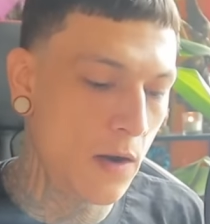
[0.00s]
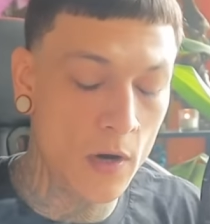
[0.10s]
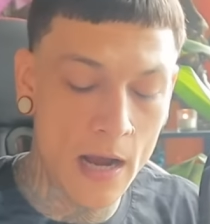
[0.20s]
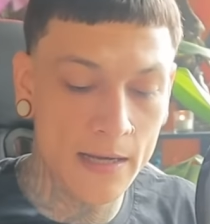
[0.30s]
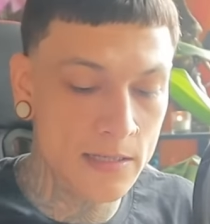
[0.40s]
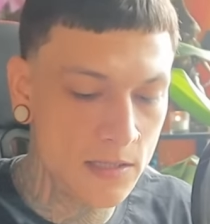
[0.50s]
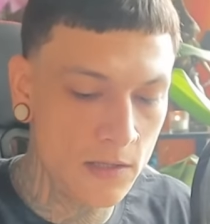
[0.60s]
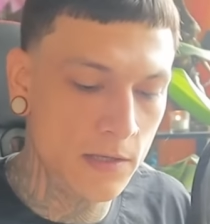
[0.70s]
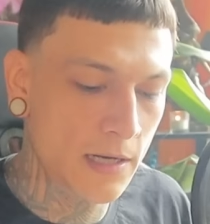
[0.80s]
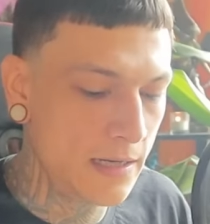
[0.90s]
our highest
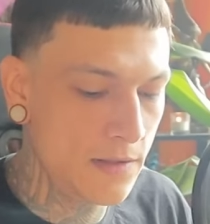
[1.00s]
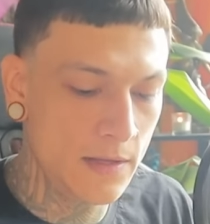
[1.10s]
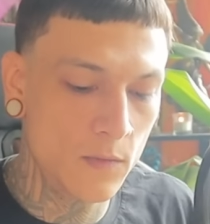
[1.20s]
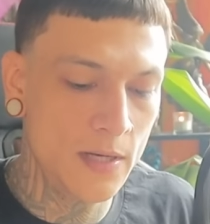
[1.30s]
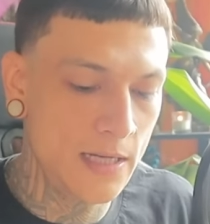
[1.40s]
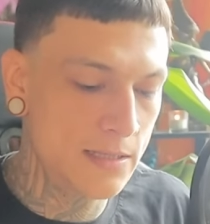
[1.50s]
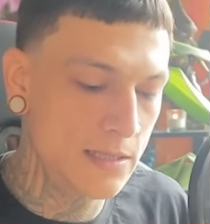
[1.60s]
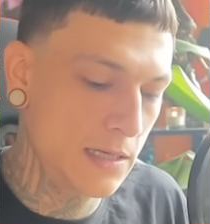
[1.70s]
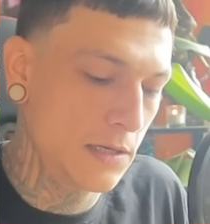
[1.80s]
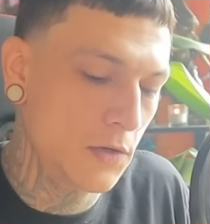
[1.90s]
good. Anything we need
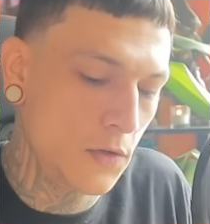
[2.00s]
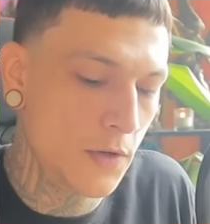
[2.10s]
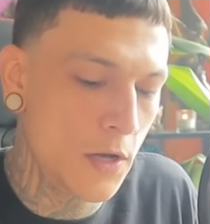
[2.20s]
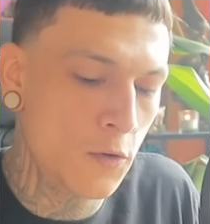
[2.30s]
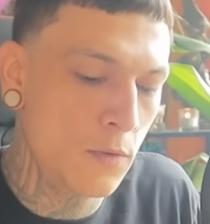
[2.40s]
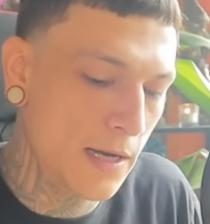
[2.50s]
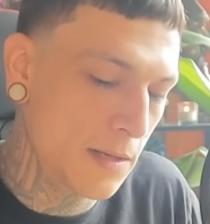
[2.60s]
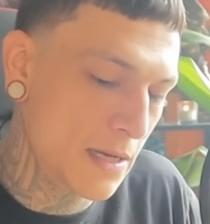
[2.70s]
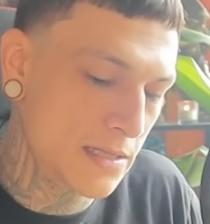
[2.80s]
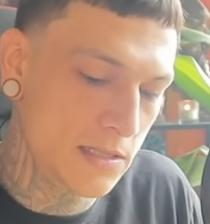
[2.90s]
to hear or know,
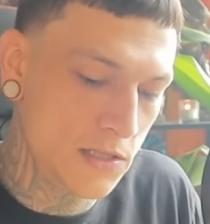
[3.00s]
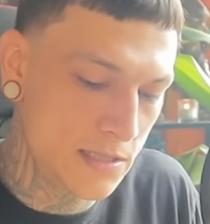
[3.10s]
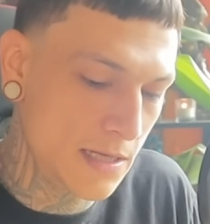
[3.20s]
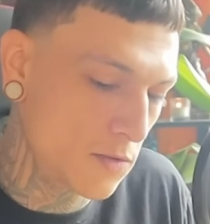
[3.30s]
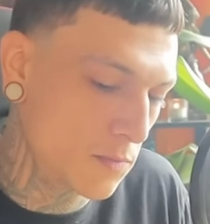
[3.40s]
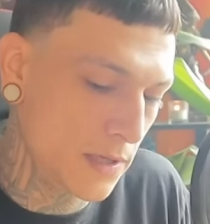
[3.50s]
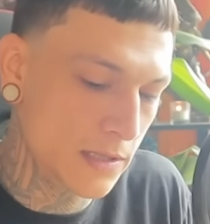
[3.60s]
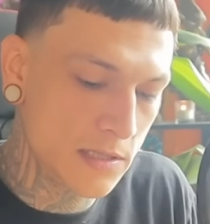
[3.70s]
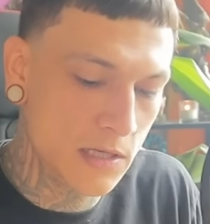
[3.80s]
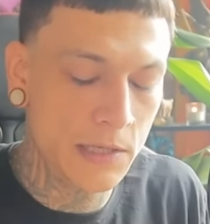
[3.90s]
any messages that will bring
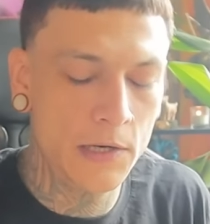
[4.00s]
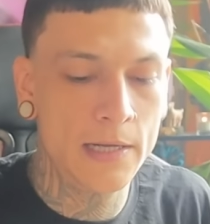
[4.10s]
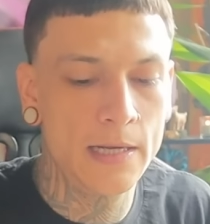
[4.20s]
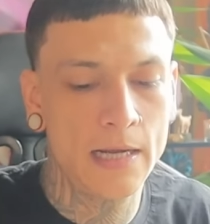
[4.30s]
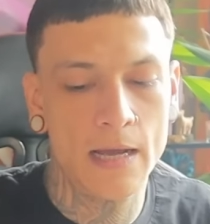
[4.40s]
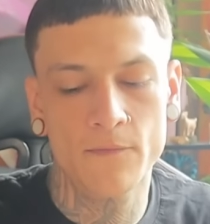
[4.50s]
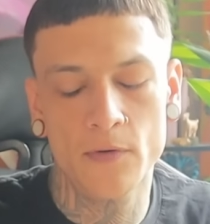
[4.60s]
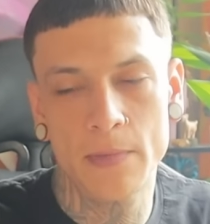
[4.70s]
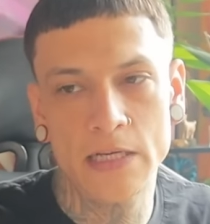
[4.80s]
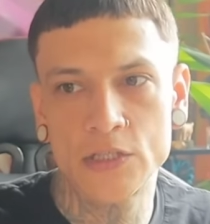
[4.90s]
us clarity and
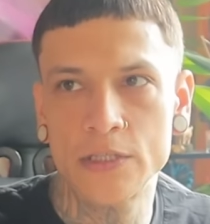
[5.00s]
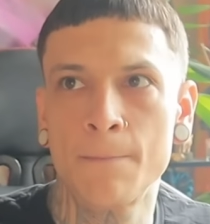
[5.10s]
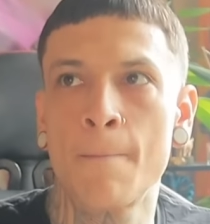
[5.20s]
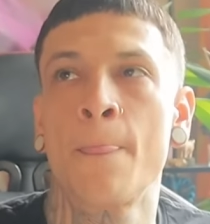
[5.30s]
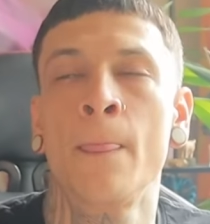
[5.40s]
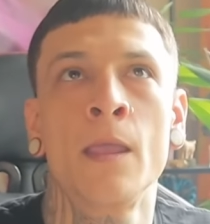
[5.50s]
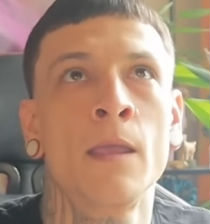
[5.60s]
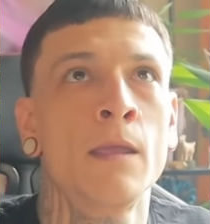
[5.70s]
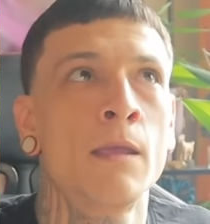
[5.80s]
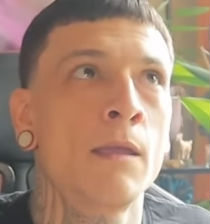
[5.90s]
confirmation,
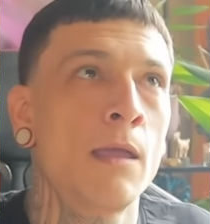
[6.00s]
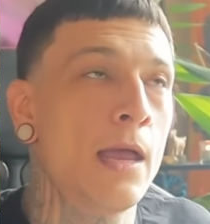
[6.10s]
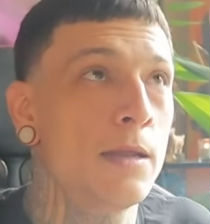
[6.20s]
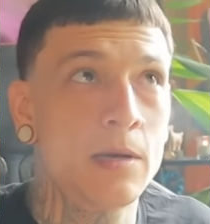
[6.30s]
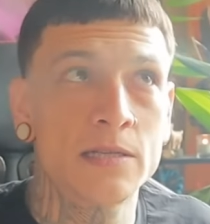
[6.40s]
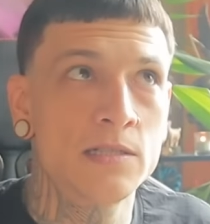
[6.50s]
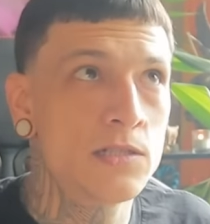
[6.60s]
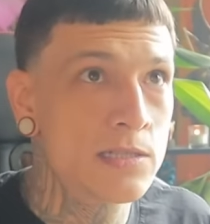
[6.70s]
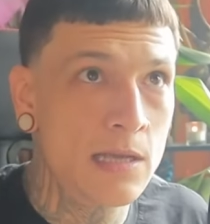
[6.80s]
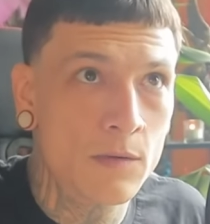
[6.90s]
any messages